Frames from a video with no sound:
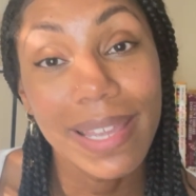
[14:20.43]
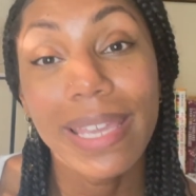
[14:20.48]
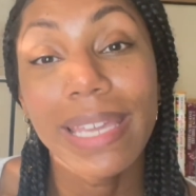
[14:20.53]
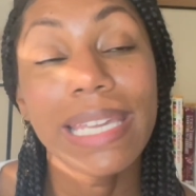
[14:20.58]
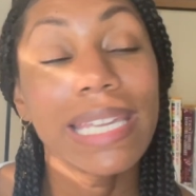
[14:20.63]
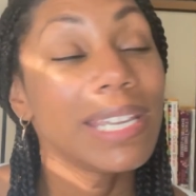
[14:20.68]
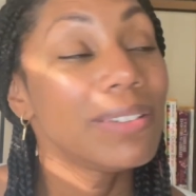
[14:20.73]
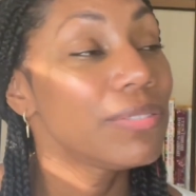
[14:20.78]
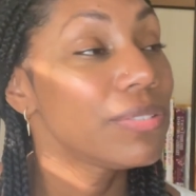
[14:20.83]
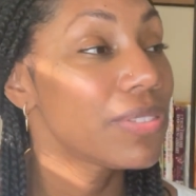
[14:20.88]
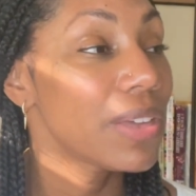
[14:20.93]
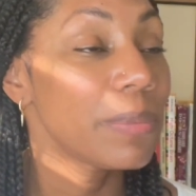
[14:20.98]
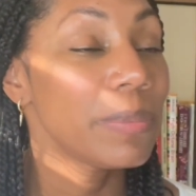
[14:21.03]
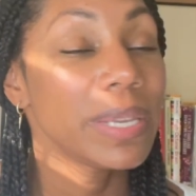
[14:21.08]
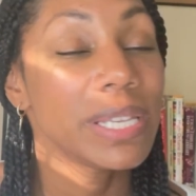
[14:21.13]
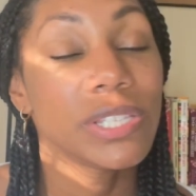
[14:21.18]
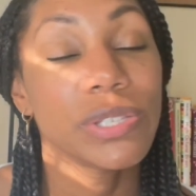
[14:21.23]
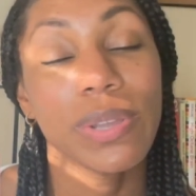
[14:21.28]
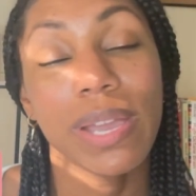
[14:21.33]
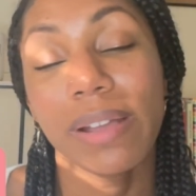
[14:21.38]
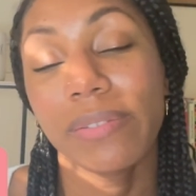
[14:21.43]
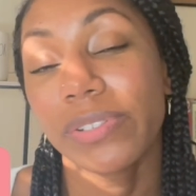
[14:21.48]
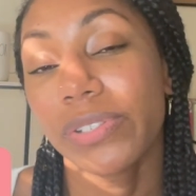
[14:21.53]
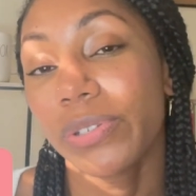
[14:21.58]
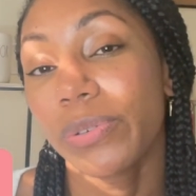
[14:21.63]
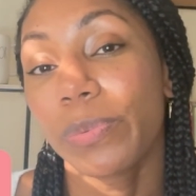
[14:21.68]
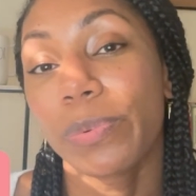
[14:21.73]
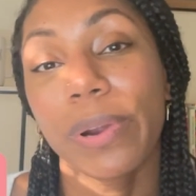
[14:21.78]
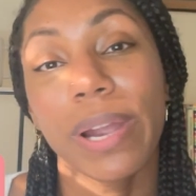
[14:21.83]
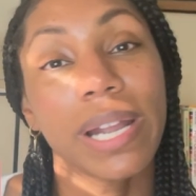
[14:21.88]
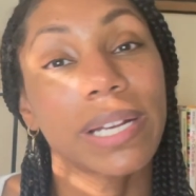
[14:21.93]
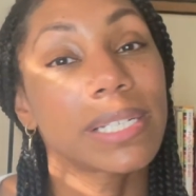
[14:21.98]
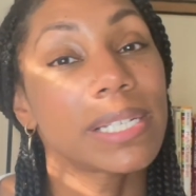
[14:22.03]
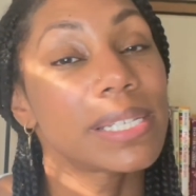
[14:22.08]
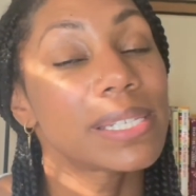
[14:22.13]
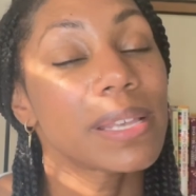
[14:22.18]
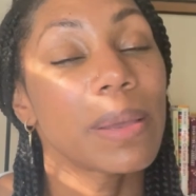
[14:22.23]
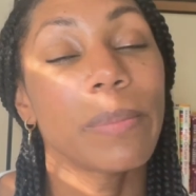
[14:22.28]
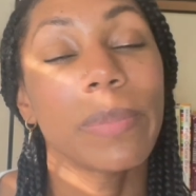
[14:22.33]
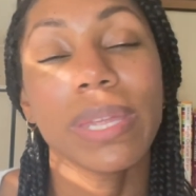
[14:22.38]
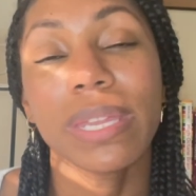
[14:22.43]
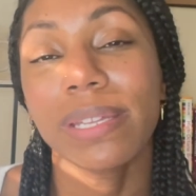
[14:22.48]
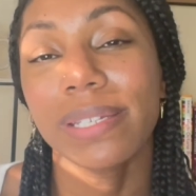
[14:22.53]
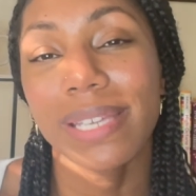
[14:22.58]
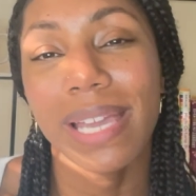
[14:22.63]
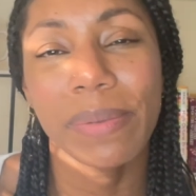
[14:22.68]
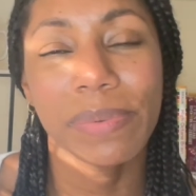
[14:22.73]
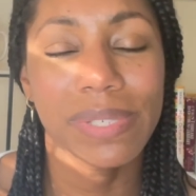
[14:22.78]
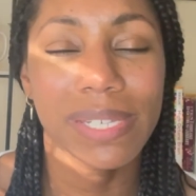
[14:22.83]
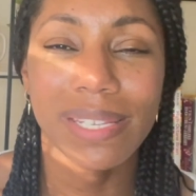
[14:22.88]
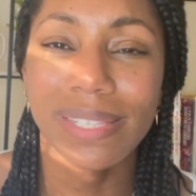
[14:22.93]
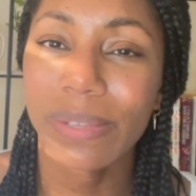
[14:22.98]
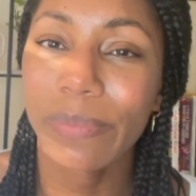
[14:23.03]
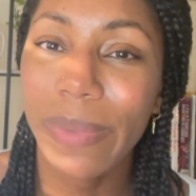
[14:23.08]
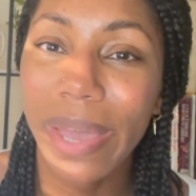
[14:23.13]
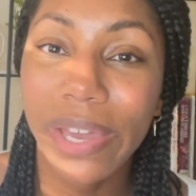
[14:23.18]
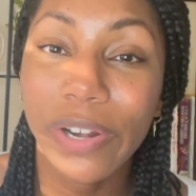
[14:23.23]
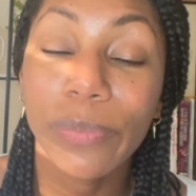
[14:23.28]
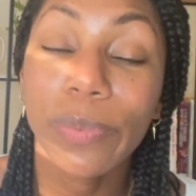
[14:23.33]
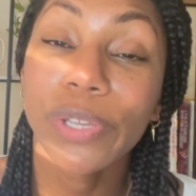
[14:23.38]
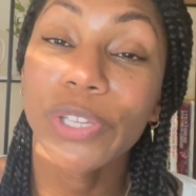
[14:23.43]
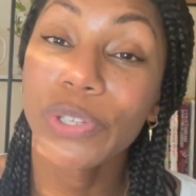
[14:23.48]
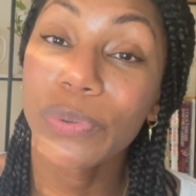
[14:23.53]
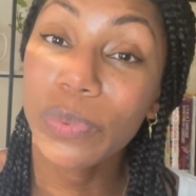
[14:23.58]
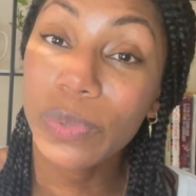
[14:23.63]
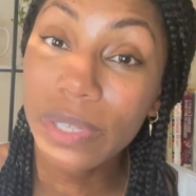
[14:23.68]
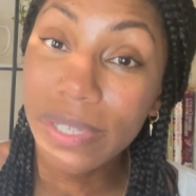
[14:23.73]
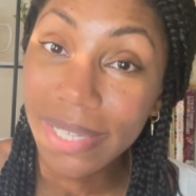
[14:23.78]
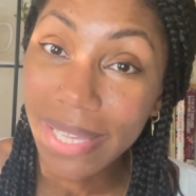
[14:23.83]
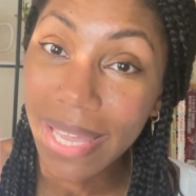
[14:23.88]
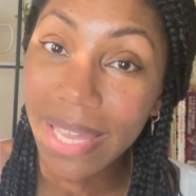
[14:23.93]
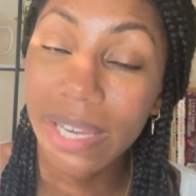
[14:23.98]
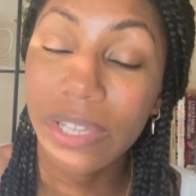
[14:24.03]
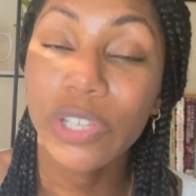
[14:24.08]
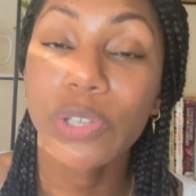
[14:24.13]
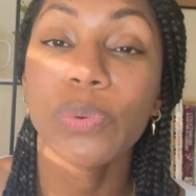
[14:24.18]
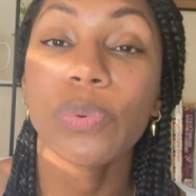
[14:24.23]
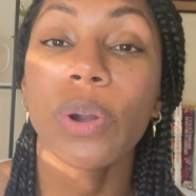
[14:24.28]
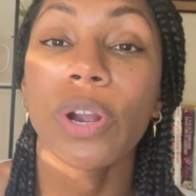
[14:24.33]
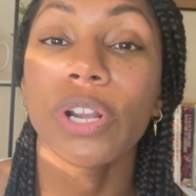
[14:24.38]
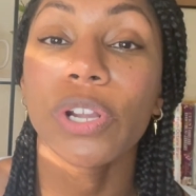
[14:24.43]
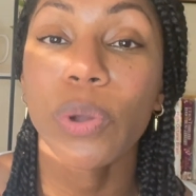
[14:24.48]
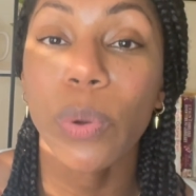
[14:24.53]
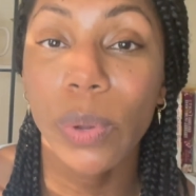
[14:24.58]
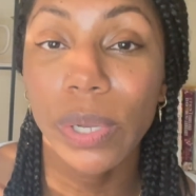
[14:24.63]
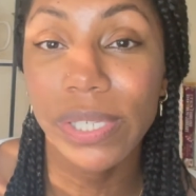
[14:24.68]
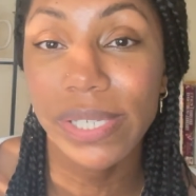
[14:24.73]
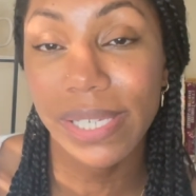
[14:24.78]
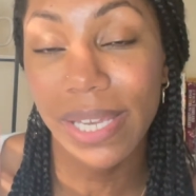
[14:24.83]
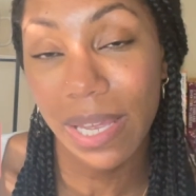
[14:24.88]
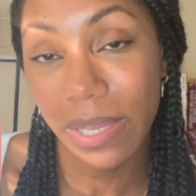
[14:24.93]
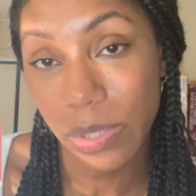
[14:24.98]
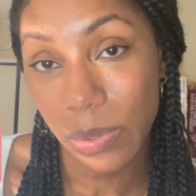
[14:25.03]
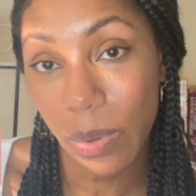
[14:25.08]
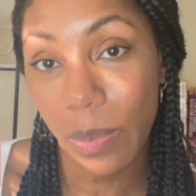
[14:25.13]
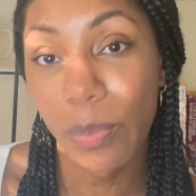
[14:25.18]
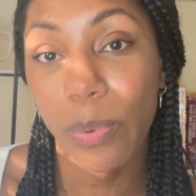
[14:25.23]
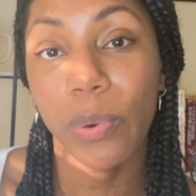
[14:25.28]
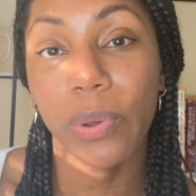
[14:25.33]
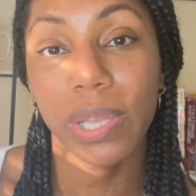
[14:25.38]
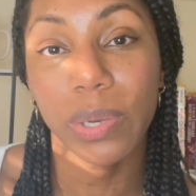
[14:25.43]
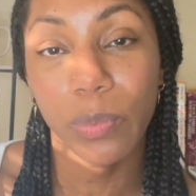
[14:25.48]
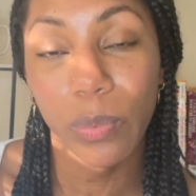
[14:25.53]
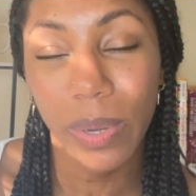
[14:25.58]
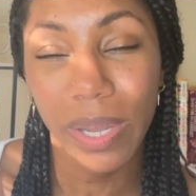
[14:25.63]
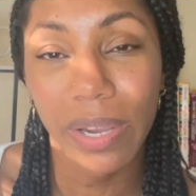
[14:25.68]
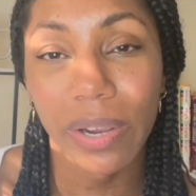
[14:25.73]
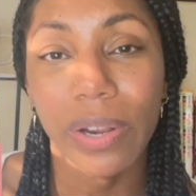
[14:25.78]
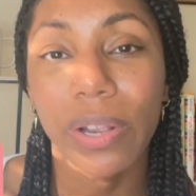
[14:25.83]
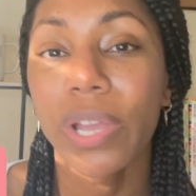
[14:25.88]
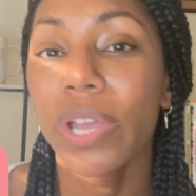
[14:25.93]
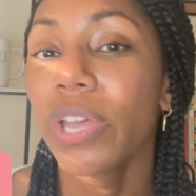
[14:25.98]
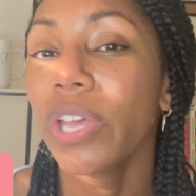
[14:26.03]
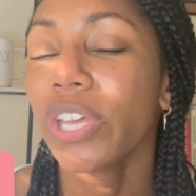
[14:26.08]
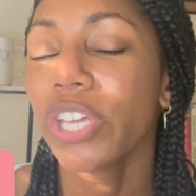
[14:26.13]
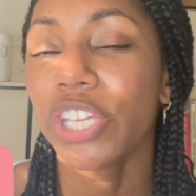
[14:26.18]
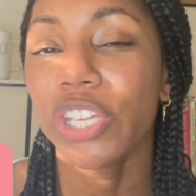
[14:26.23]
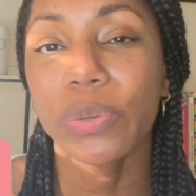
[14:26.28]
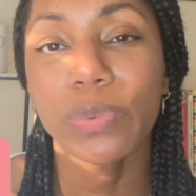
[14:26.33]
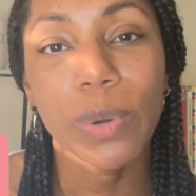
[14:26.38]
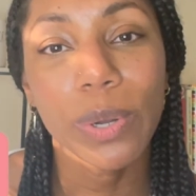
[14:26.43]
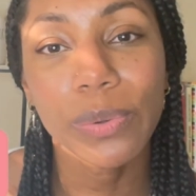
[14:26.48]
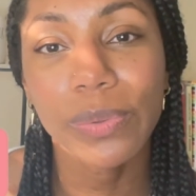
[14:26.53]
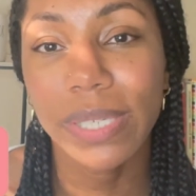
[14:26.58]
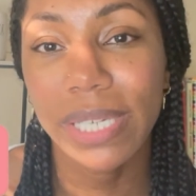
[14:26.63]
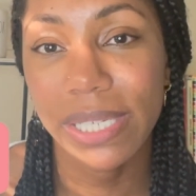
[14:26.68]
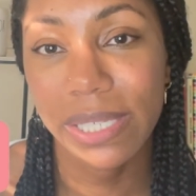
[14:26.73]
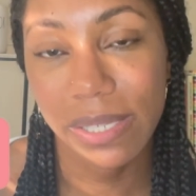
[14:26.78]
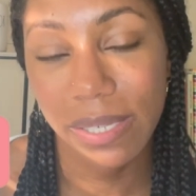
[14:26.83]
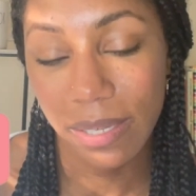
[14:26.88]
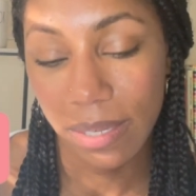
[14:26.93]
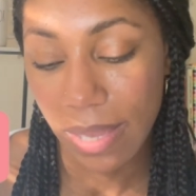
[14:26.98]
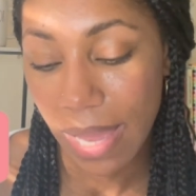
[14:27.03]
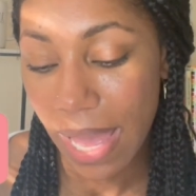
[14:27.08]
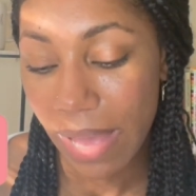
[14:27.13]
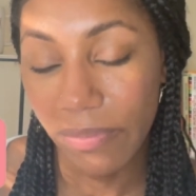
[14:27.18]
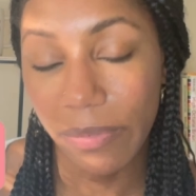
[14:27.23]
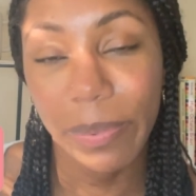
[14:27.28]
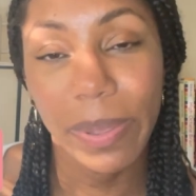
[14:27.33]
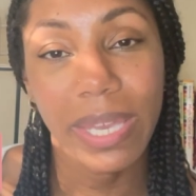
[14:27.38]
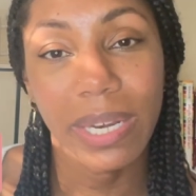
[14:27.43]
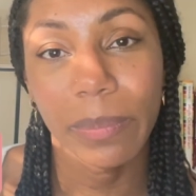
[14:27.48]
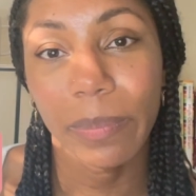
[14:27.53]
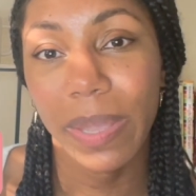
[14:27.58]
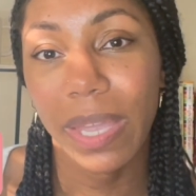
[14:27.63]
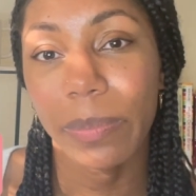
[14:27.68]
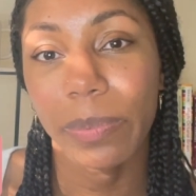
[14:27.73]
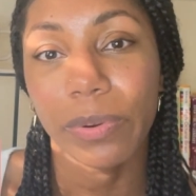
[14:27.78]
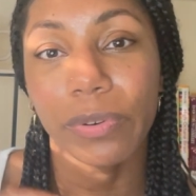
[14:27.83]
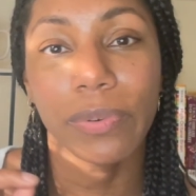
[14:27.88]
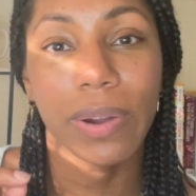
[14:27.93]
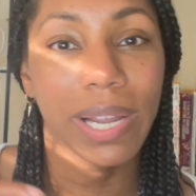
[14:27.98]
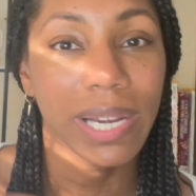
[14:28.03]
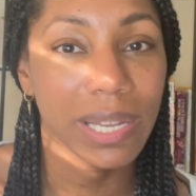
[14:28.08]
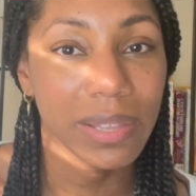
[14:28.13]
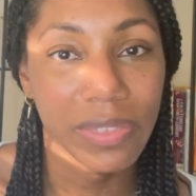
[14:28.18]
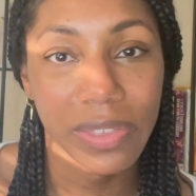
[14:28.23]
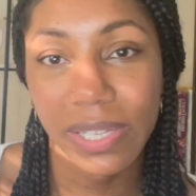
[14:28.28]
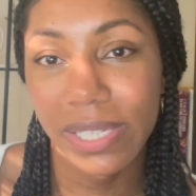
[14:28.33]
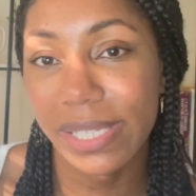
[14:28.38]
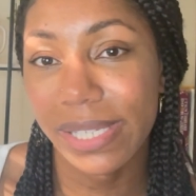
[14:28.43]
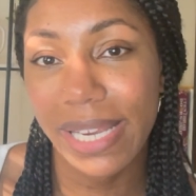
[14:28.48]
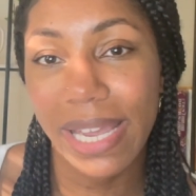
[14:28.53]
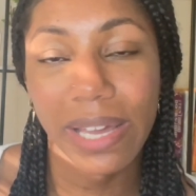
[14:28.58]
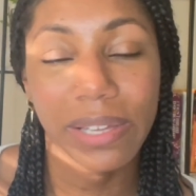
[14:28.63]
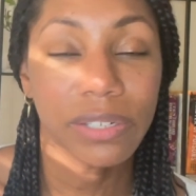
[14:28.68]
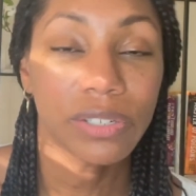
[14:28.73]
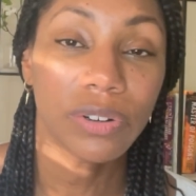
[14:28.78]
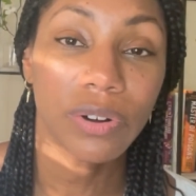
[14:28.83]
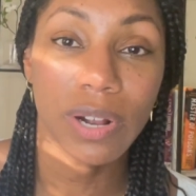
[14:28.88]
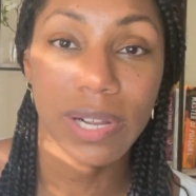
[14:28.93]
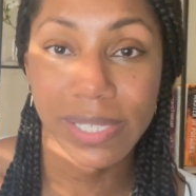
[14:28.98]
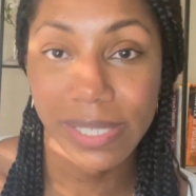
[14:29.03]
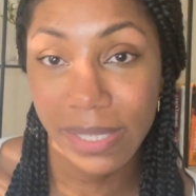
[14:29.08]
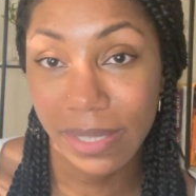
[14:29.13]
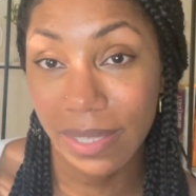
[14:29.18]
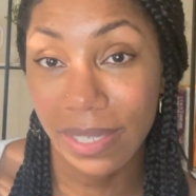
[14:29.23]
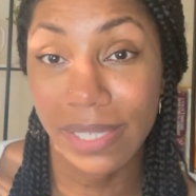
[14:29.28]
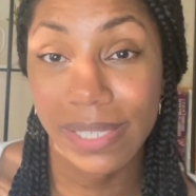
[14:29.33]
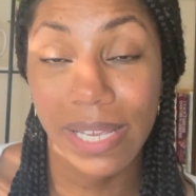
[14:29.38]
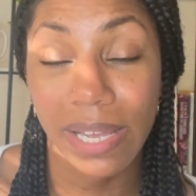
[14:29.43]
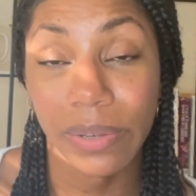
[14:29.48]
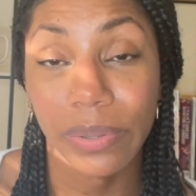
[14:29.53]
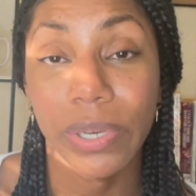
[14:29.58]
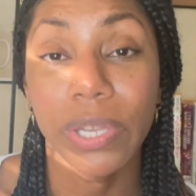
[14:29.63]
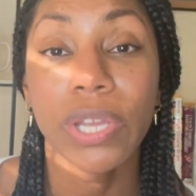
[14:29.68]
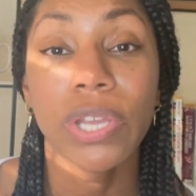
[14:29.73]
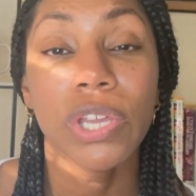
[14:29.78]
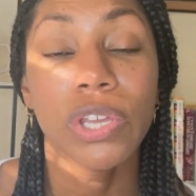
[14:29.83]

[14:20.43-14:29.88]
Even if that means you have to practice a million times, it doesn't matter, but you will get it. You are going to get to a point where you won't need to have a pen and paper writing things down and crossing things out.